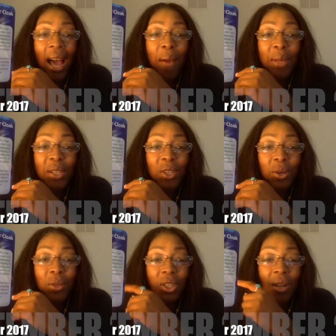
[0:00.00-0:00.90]
I'm in
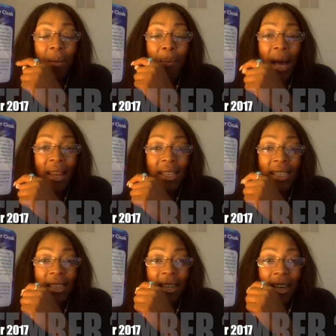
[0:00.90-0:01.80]
total
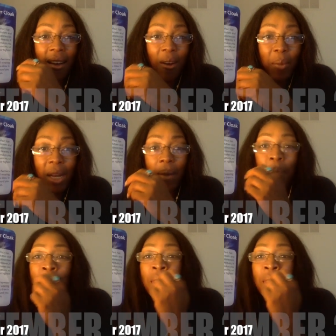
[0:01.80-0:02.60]
balance and harmony.